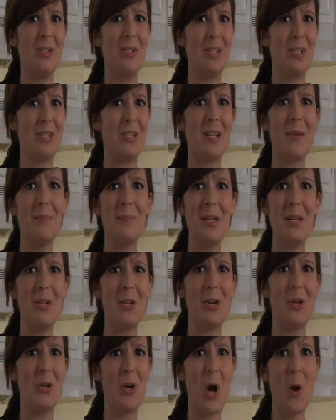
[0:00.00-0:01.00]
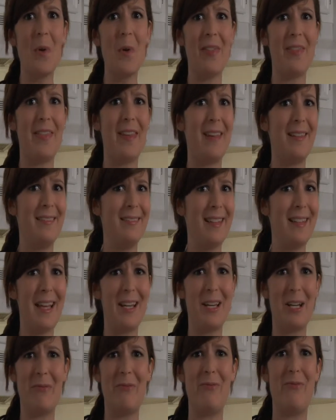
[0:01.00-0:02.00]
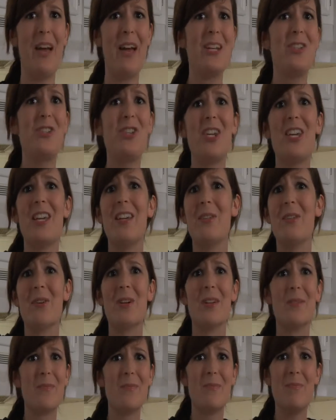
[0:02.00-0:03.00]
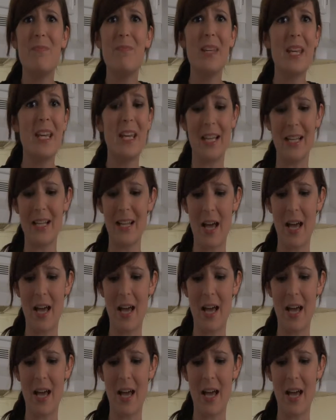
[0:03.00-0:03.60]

Just something to go with it, like a veggie or meat.